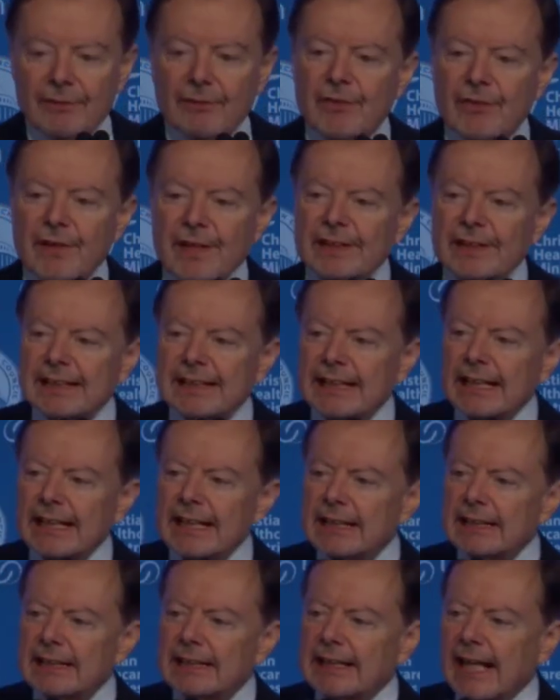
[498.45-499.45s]
This
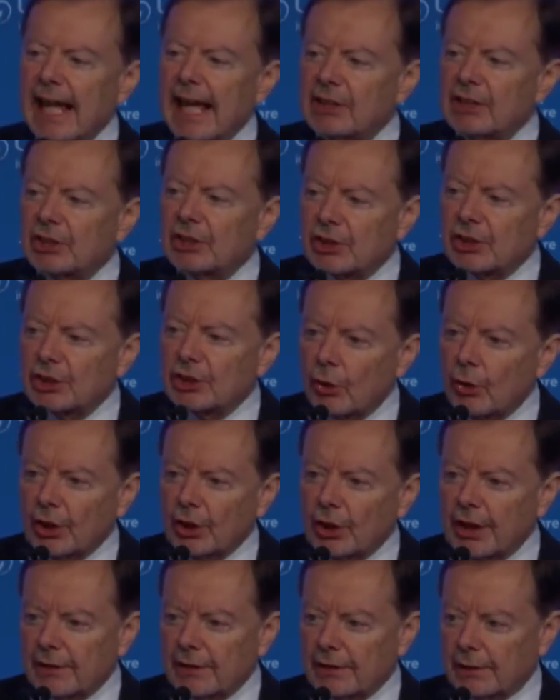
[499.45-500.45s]
is a
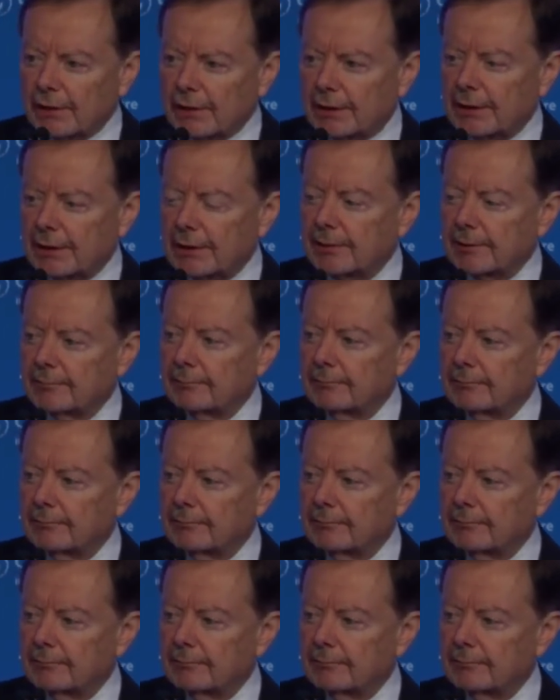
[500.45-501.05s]
circus.